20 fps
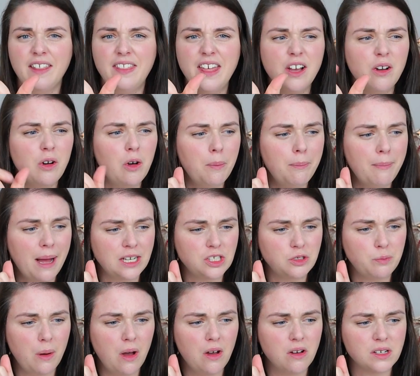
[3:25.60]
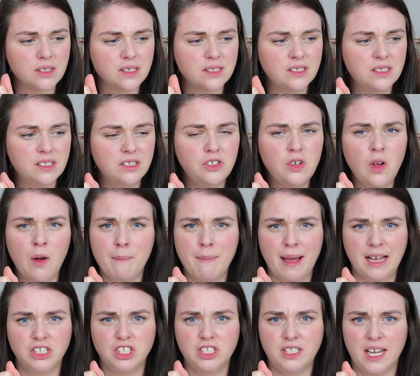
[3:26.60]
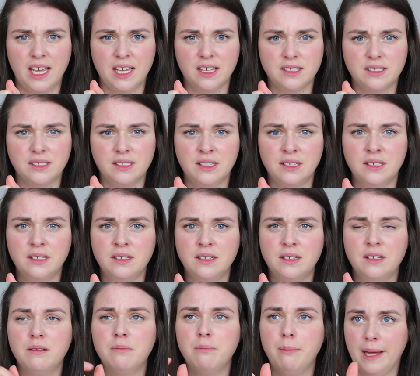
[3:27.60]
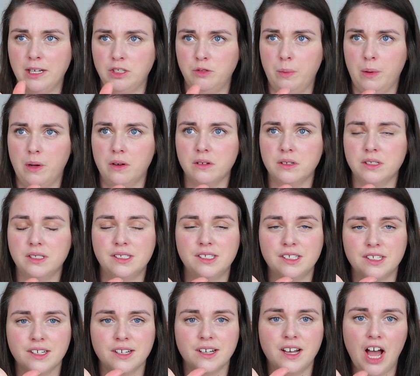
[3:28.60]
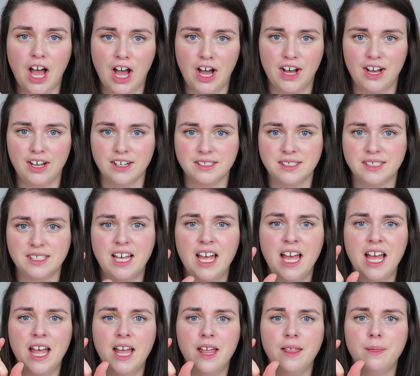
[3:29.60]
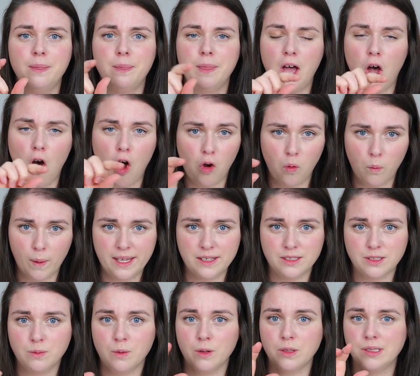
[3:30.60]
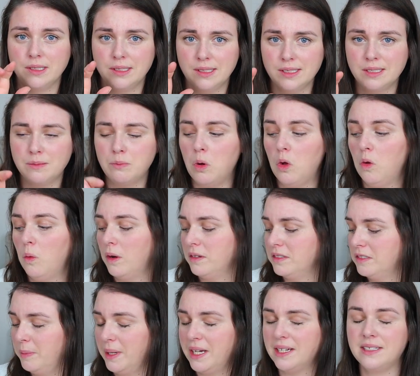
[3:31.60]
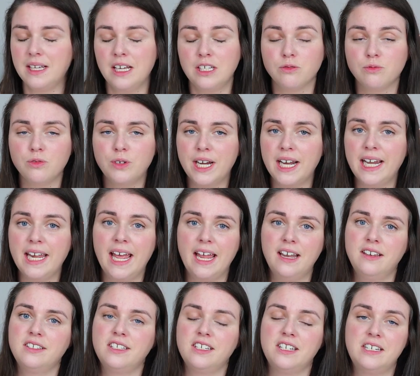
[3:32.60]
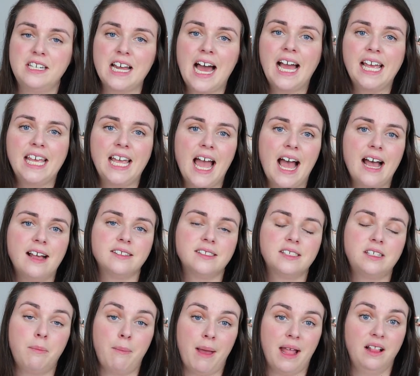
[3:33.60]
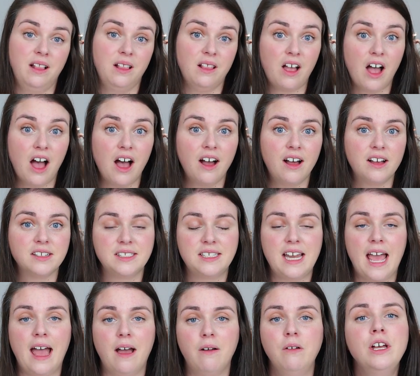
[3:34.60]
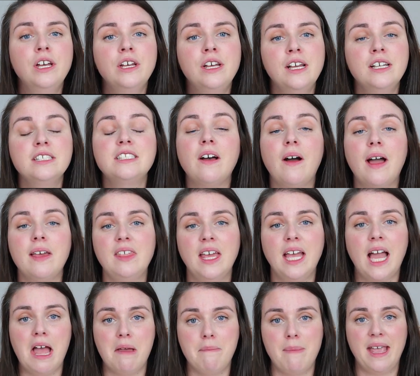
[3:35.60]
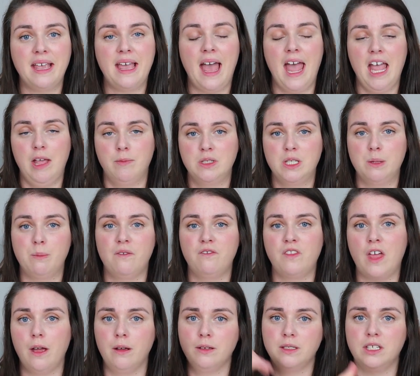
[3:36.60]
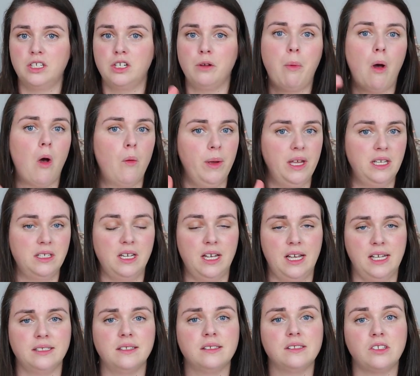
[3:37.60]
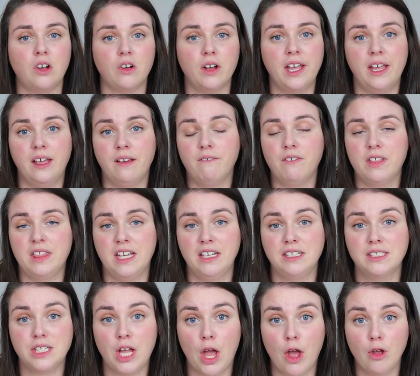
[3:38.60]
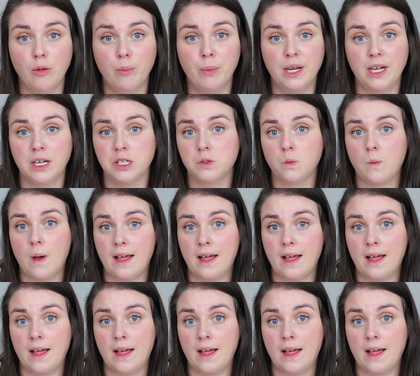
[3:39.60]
are they called matchbox? Not matchsticks, matchbox cars. The Hot Wheels ones, the small ones, because he's really into die-cast metal cars now. So I think I may get him some of those to pop into his stocking for things to open as